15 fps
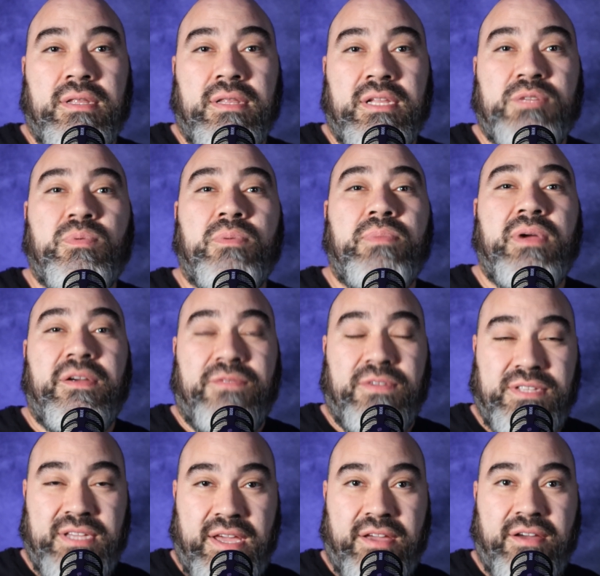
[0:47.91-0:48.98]
Let's prepare for
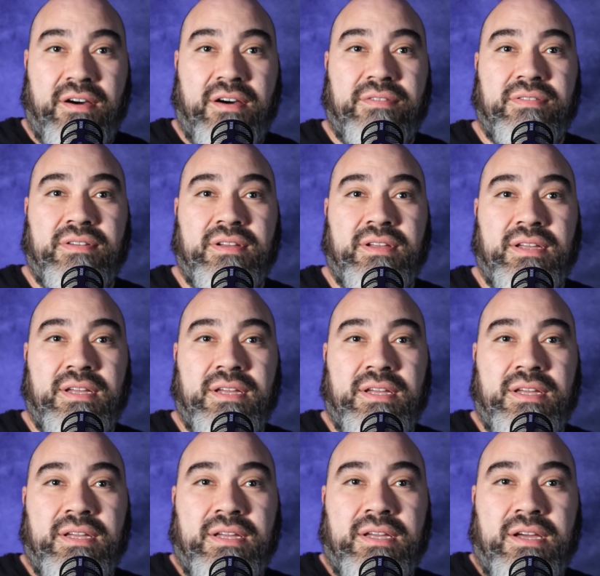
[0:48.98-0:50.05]
takeoff.
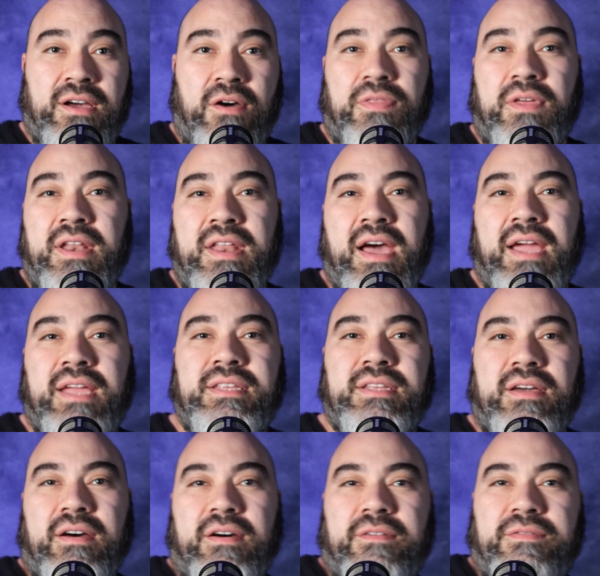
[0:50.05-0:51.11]
On the night
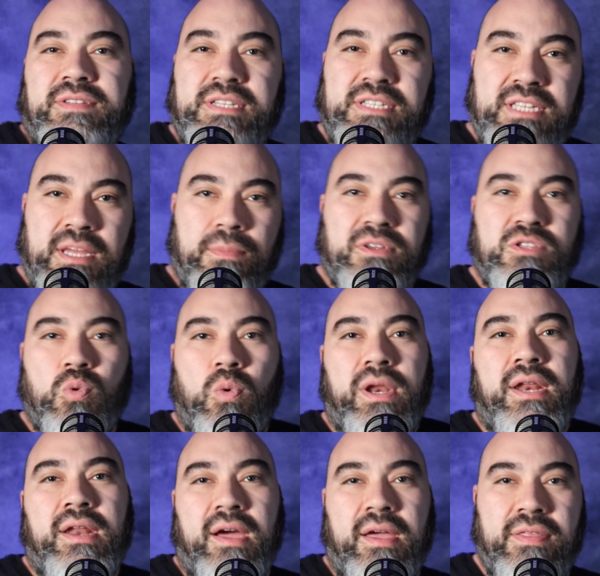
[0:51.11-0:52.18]
of December
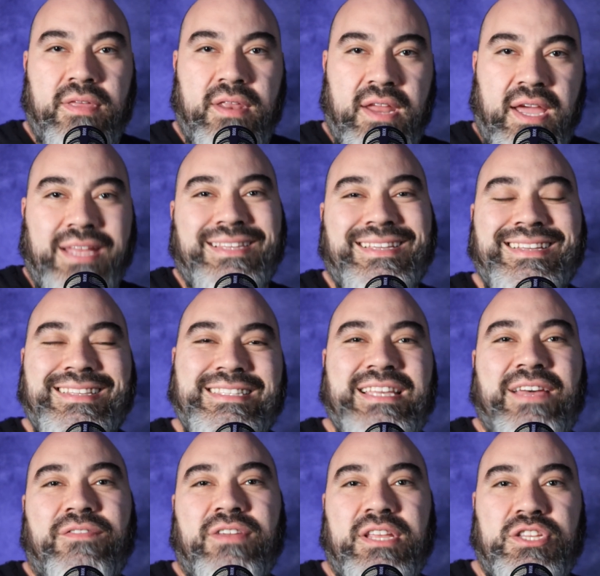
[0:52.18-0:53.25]
29th,
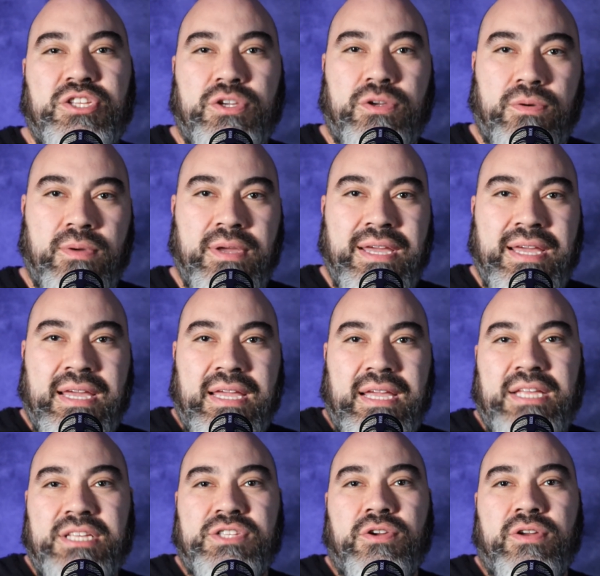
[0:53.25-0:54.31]
1972,
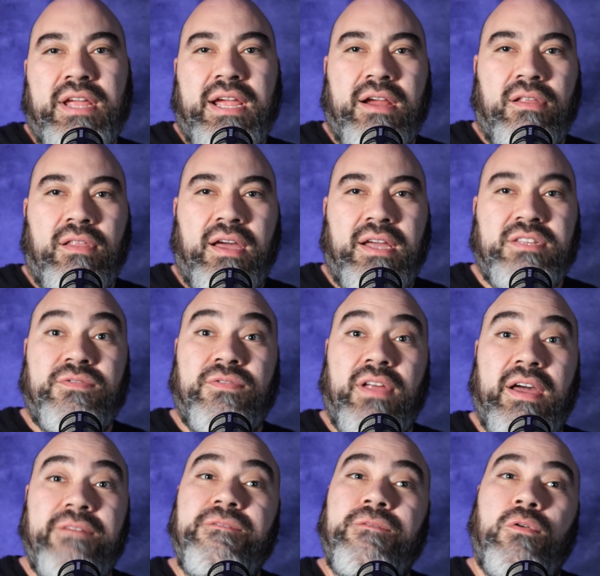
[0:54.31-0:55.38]
Eastern Airlines
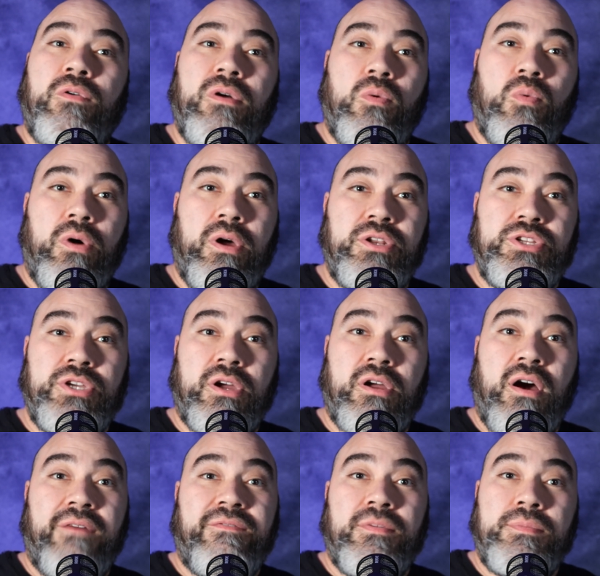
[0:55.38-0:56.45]
Flight 401 took
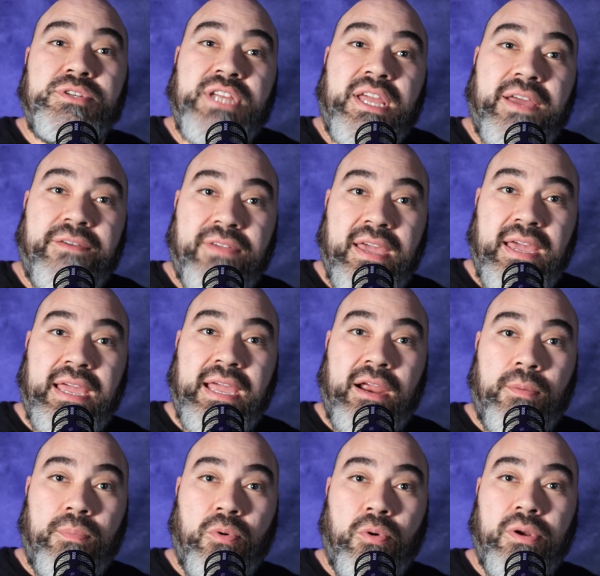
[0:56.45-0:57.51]
off from JFK
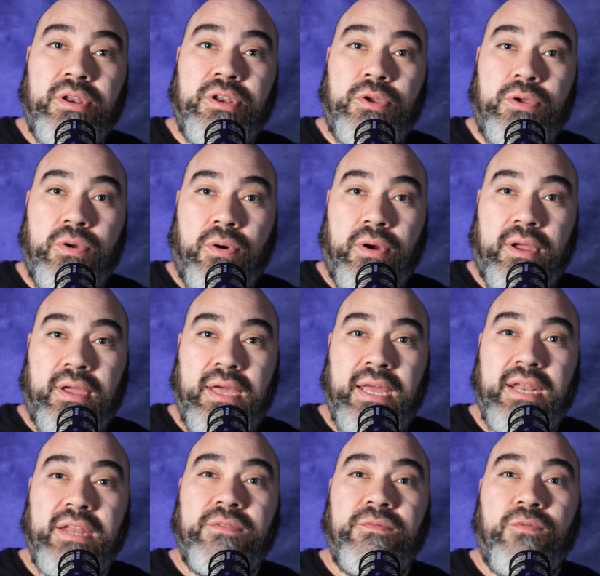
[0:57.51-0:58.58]
Airport in New York,
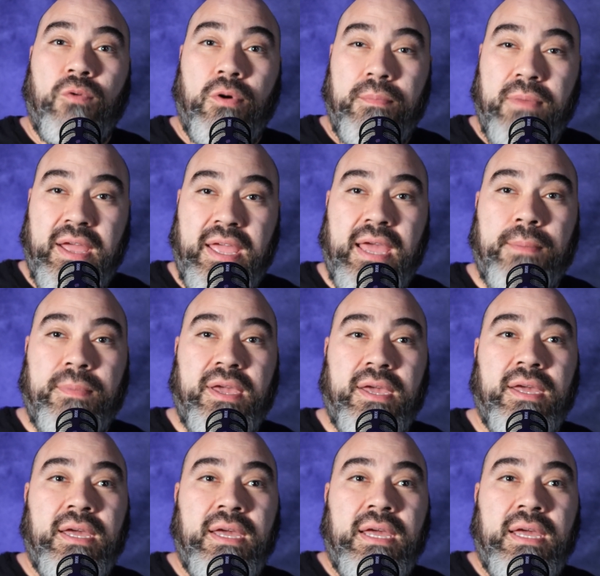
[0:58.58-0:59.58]
headed for Miami.